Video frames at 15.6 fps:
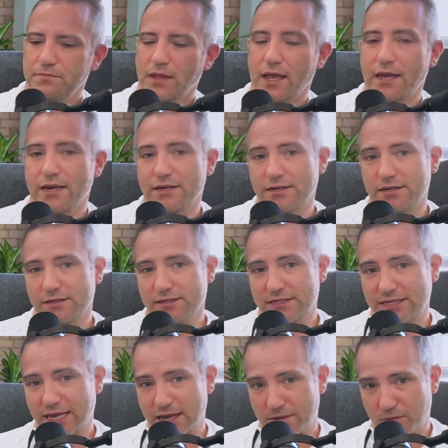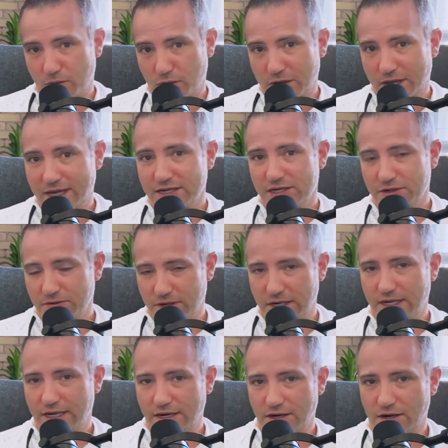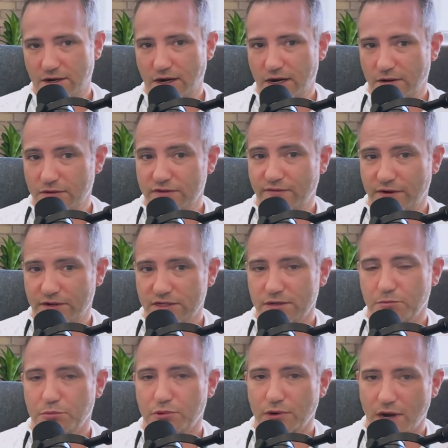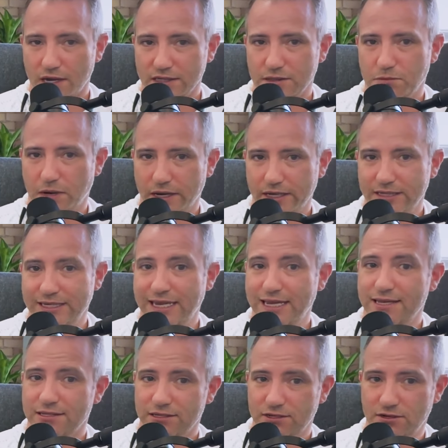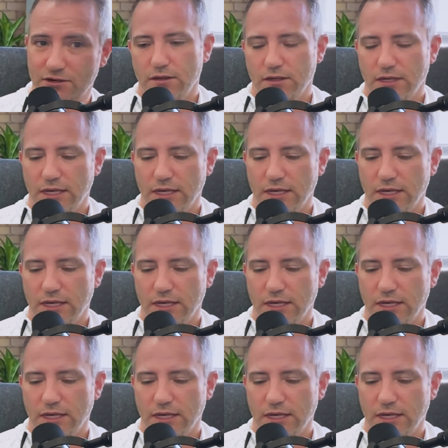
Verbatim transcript: and Sam will get to it here, and I was very surprised by his answer.